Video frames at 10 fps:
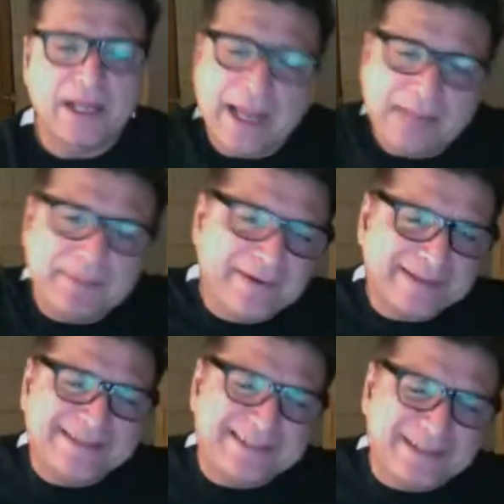Now,
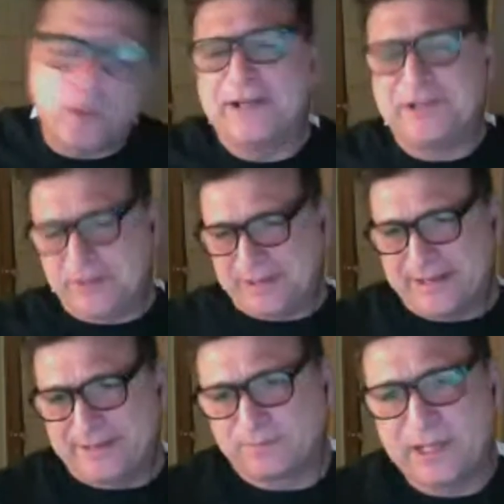America isn't quite
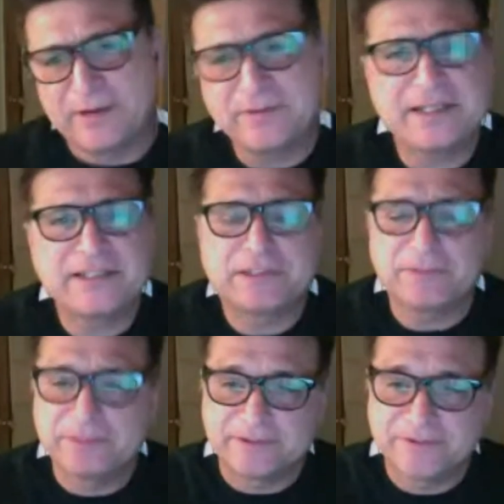doing that. Everything is
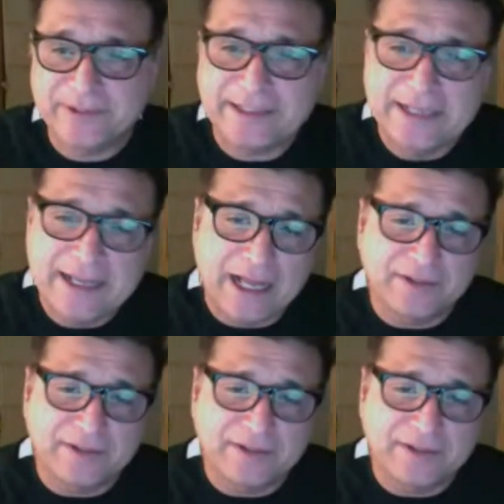still feel free.